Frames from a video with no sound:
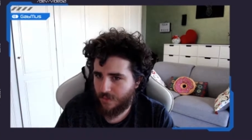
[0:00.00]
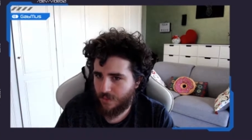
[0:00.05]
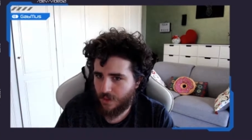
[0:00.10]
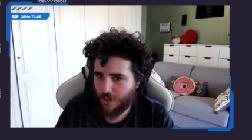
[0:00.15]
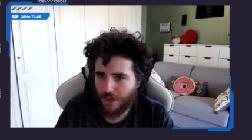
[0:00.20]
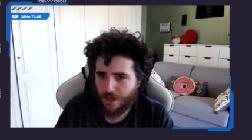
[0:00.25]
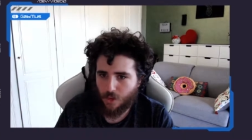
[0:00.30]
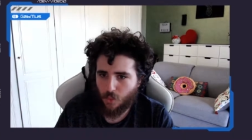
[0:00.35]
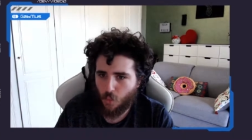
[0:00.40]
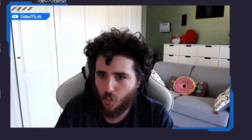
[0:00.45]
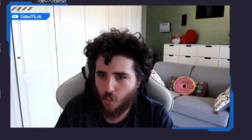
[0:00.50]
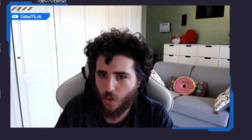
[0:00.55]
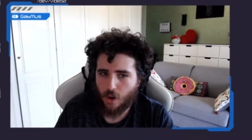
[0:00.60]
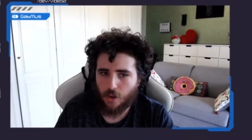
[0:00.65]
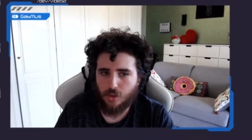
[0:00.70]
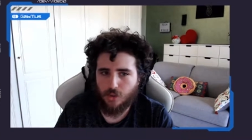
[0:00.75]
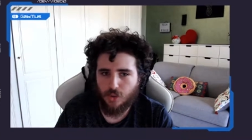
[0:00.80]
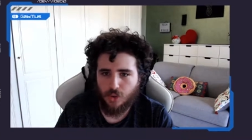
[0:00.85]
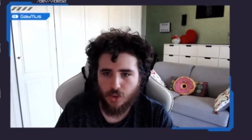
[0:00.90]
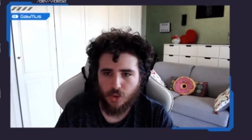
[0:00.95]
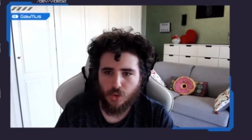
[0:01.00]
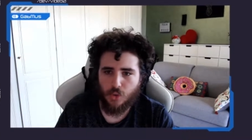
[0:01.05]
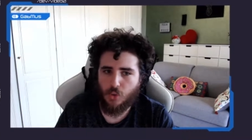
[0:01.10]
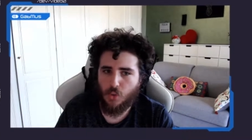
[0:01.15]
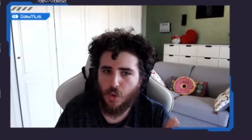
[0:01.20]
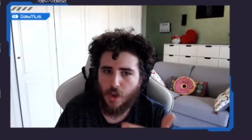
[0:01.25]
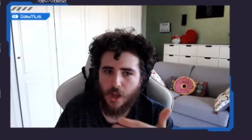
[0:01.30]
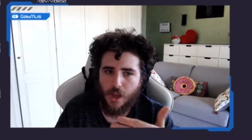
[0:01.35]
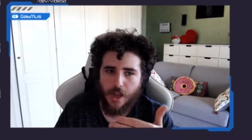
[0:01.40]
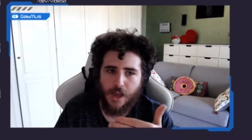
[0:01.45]
don't want
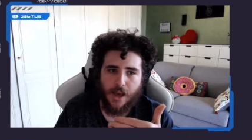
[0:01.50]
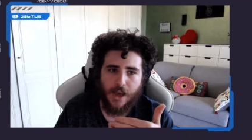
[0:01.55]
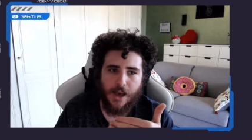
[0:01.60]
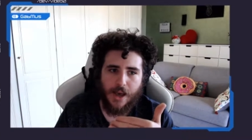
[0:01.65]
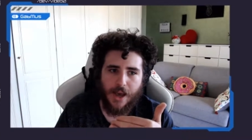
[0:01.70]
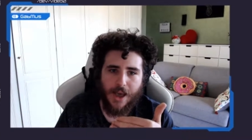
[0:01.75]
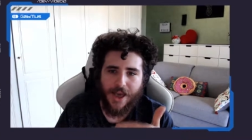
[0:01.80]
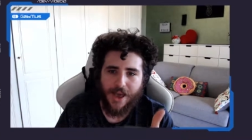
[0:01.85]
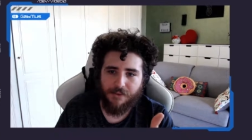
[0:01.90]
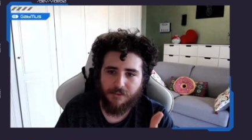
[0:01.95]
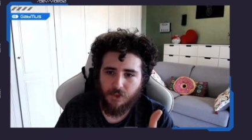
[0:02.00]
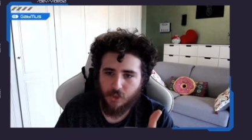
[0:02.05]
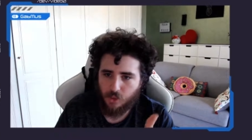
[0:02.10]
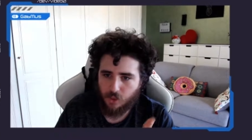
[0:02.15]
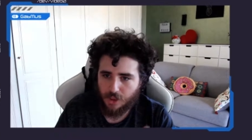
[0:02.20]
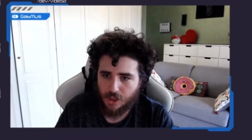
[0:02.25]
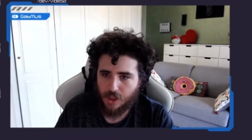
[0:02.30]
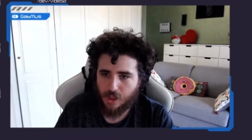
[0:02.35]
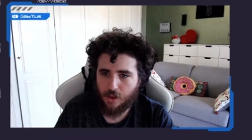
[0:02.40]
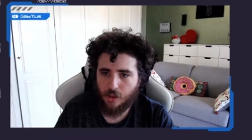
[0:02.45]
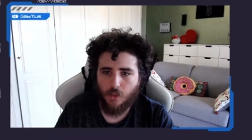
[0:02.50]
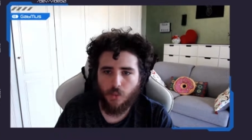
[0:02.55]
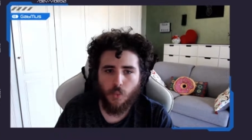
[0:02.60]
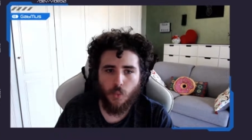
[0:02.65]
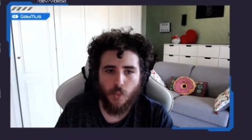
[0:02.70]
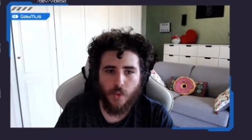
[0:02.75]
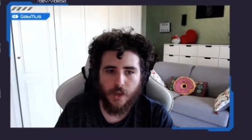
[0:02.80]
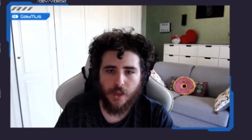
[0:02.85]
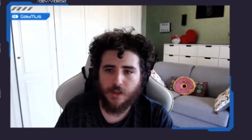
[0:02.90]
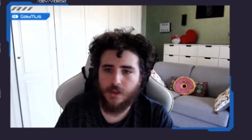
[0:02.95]
to have to deal
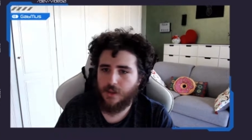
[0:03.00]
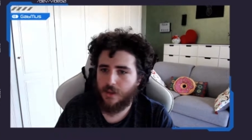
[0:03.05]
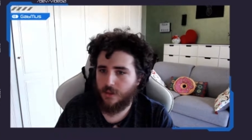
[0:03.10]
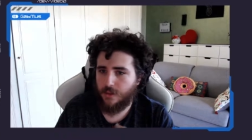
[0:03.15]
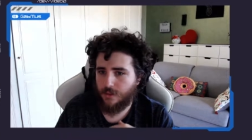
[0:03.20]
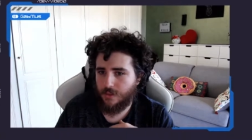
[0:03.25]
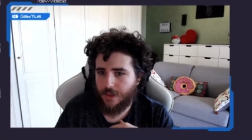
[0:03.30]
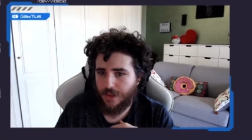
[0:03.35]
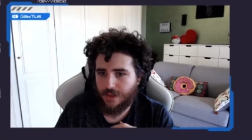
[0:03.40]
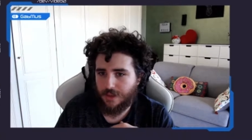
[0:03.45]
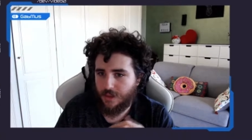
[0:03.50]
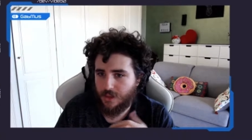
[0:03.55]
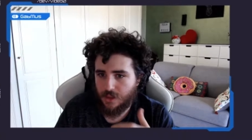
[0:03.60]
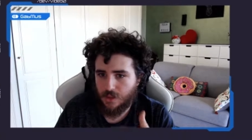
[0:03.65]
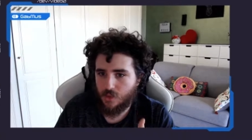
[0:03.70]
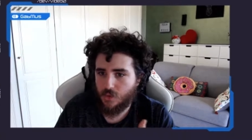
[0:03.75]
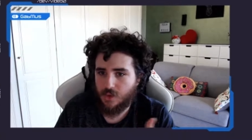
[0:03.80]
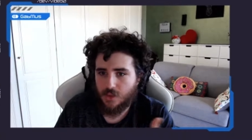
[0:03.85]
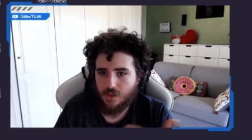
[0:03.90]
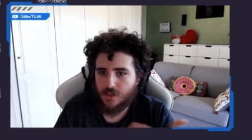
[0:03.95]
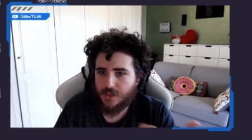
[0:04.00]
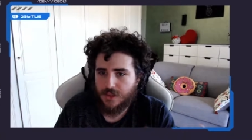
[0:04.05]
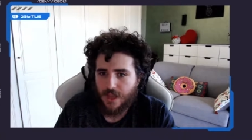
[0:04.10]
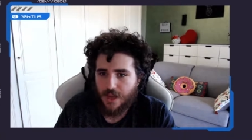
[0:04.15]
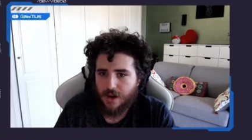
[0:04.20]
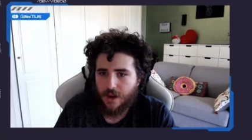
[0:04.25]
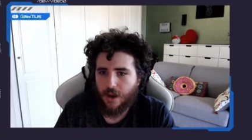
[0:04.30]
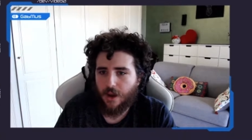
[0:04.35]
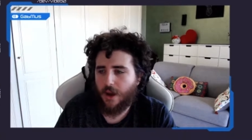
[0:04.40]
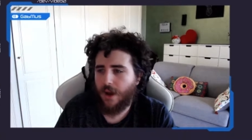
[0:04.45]
with like users'
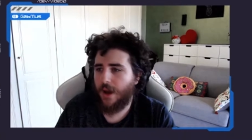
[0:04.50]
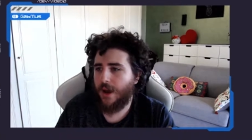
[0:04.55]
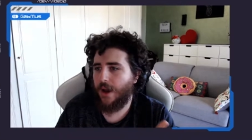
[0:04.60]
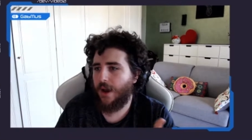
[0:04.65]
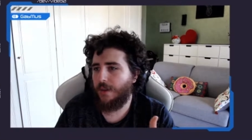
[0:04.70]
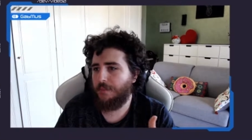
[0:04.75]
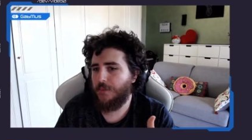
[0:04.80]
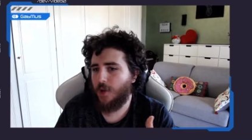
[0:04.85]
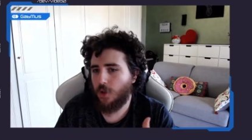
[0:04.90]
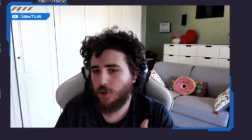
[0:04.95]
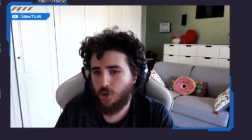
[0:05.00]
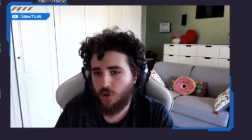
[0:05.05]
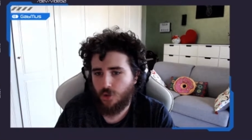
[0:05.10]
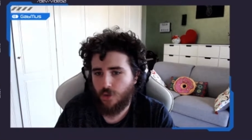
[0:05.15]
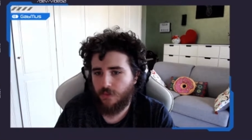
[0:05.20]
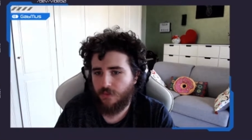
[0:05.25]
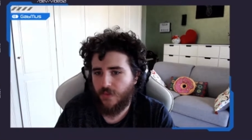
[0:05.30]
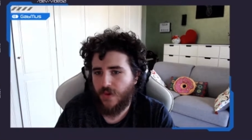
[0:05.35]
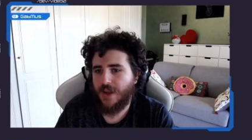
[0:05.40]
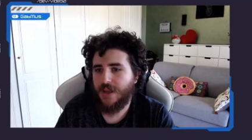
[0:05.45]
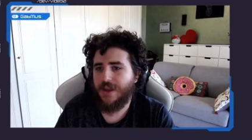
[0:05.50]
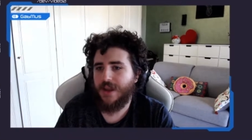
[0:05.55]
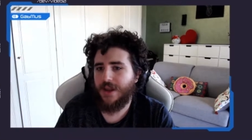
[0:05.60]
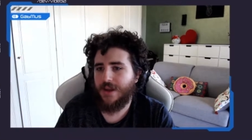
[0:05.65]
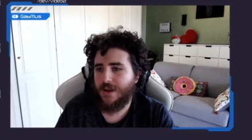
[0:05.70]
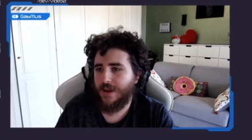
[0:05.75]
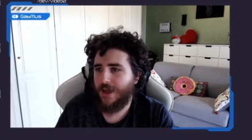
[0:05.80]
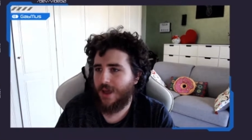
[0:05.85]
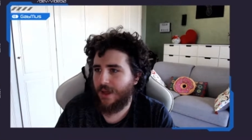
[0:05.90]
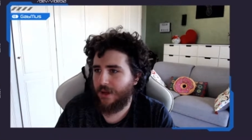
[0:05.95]
data. I'm not sure if I
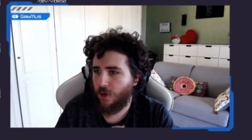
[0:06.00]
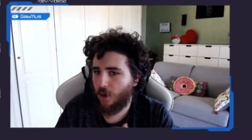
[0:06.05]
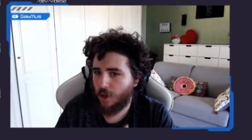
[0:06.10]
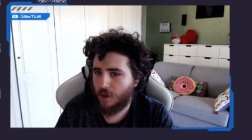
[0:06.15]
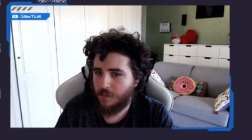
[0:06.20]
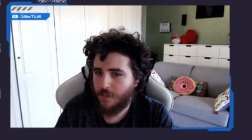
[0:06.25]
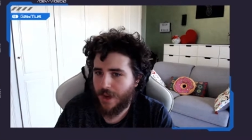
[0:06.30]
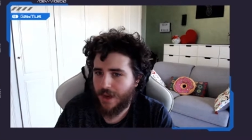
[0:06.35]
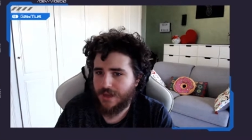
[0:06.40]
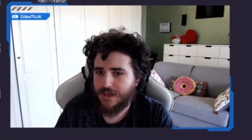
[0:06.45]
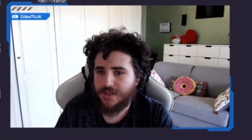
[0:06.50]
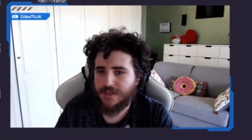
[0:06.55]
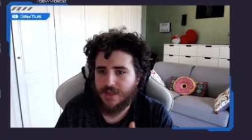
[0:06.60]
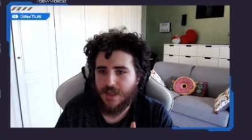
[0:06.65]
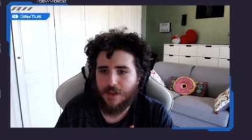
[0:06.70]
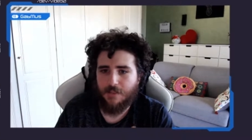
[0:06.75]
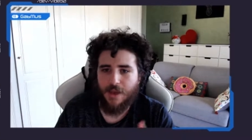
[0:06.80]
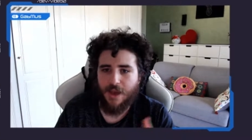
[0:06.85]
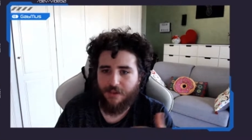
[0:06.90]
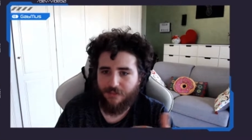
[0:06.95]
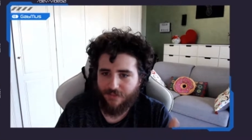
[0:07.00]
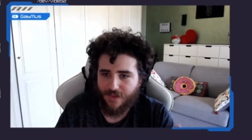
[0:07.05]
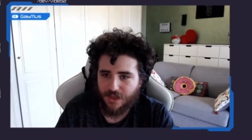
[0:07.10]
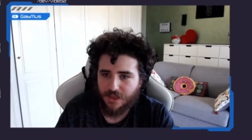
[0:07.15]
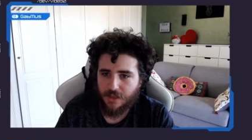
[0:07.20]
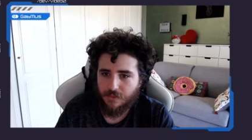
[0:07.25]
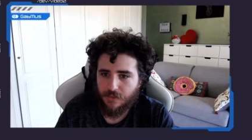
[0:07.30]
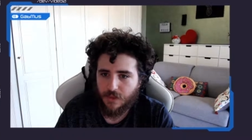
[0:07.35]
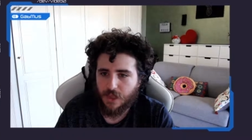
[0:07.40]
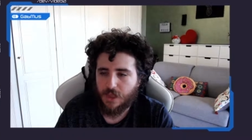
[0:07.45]
can anonymize them
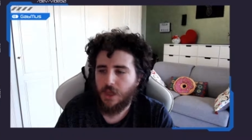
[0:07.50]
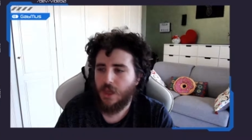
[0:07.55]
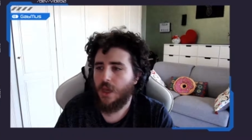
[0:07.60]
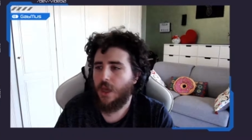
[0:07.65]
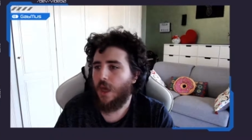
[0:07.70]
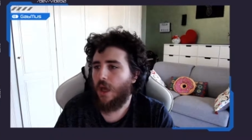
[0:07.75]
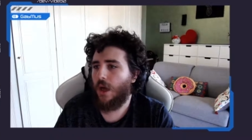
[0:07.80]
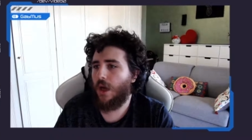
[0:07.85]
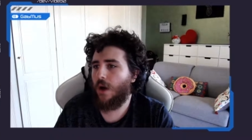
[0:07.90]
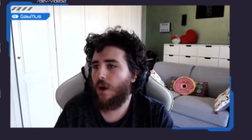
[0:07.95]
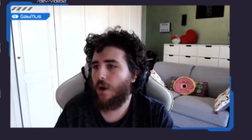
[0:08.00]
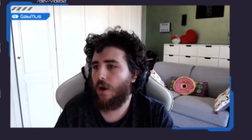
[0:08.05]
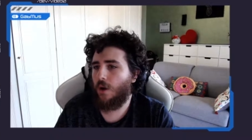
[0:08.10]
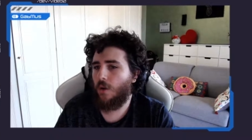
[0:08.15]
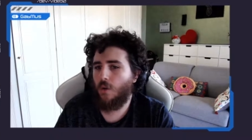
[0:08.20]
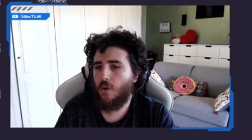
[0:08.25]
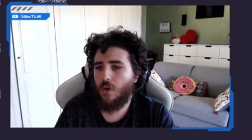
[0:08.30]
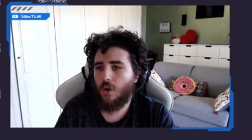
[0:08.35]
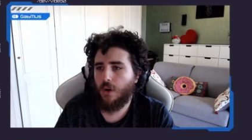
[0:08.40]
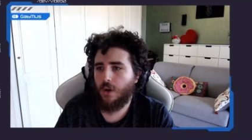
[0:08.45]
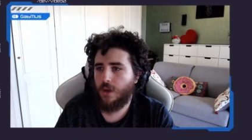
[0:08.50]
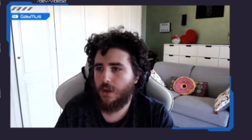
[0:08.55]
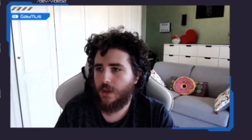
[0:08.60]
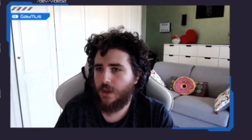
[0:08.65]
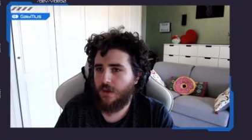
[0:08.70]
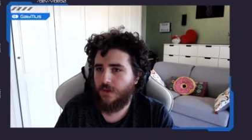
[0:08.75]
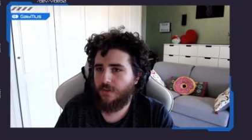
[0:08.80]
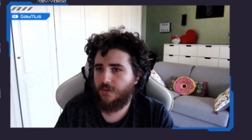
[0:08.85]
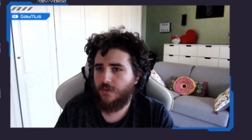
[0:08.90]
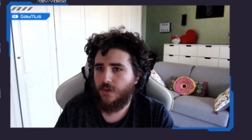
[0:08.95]
effectively, or
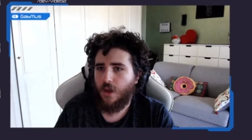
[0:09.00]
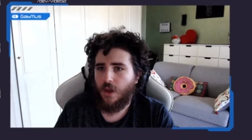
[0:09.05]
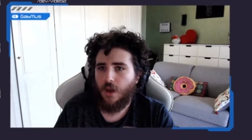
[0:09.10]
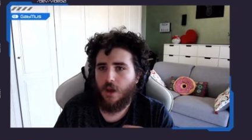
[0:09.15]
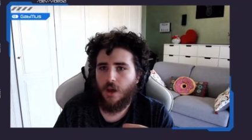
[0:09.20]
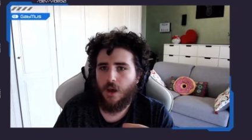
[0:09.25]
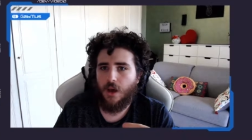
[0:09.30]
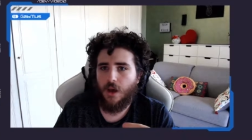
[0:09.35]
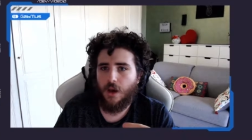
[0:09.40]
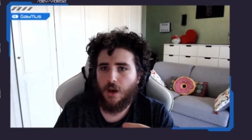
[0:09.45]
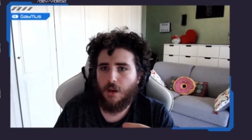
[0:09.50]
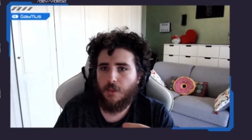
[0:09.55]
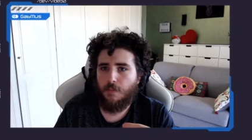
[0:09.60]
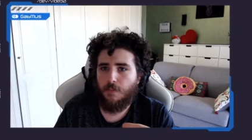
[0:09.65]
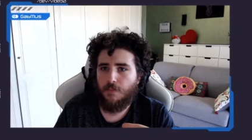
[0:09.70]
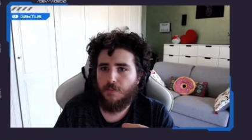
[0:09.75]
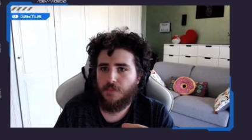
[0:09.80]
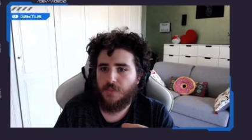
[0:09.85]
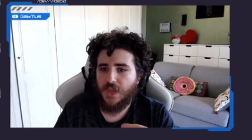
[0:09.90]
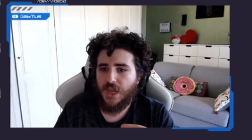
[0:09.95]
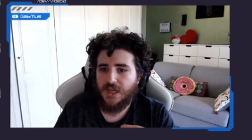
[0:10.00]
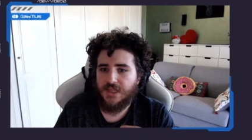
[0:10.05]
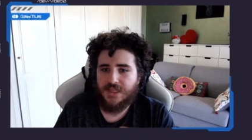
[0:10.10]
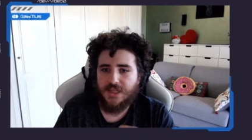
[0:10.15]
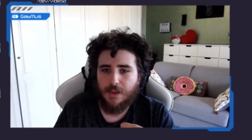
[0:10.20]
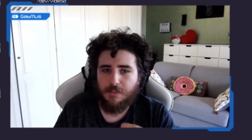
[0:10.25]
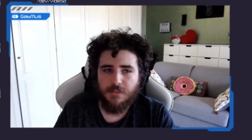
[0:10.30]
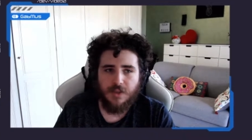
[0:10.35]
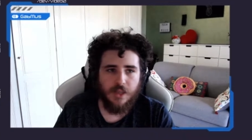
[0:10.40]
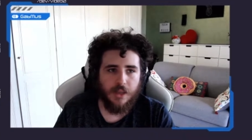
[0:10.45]
if
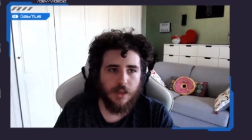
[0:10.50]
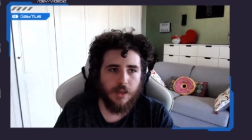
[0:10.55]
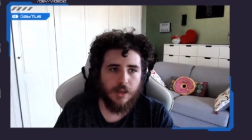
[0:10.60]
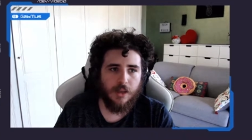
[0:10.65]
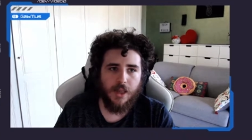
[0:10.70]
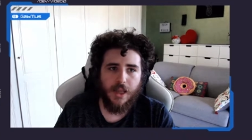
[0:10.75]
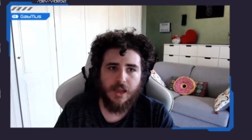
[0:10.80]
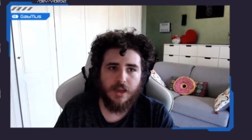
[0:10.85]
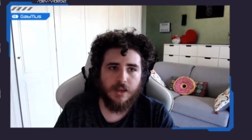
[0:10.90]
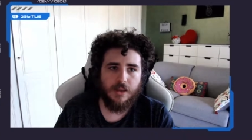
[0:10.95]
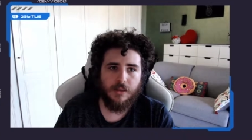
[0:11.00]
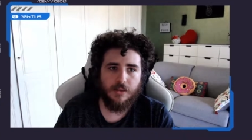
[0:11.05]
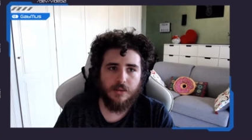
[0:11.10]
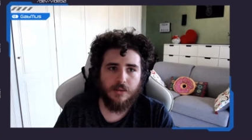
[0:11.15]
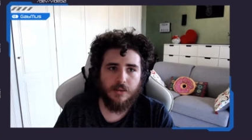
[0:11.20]
something like